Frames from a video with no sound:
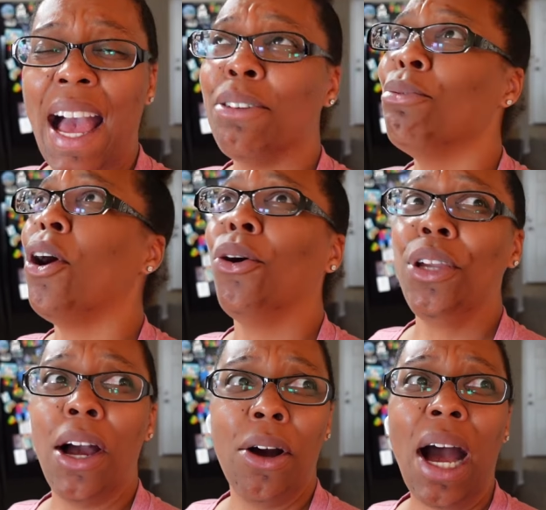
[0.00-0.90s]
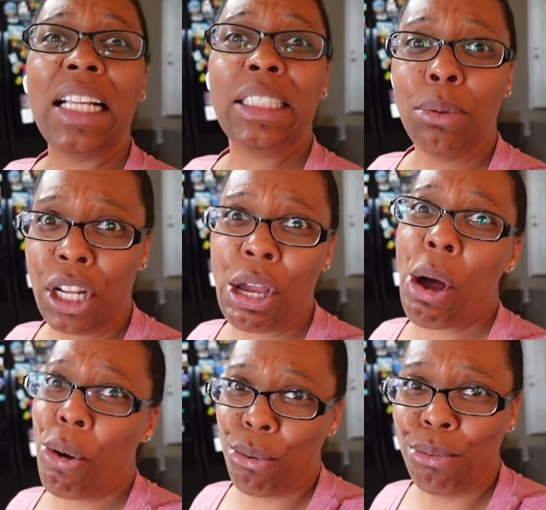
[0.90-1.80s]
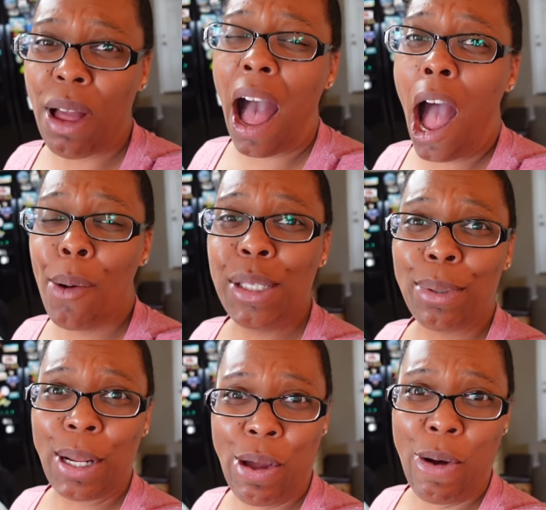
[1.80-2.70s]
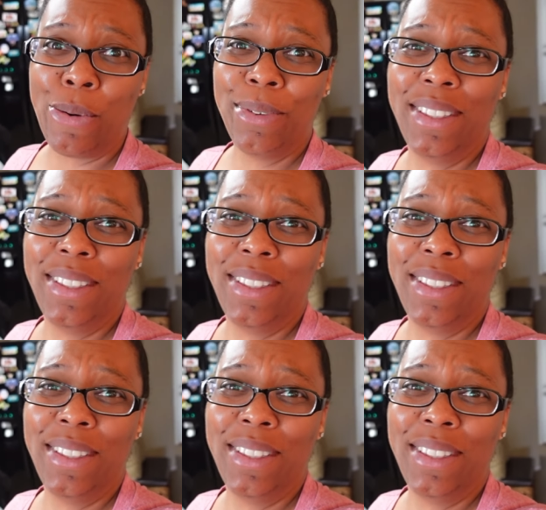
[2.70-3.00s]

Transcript: I don't know, y'all. I just want to go. I always want to go.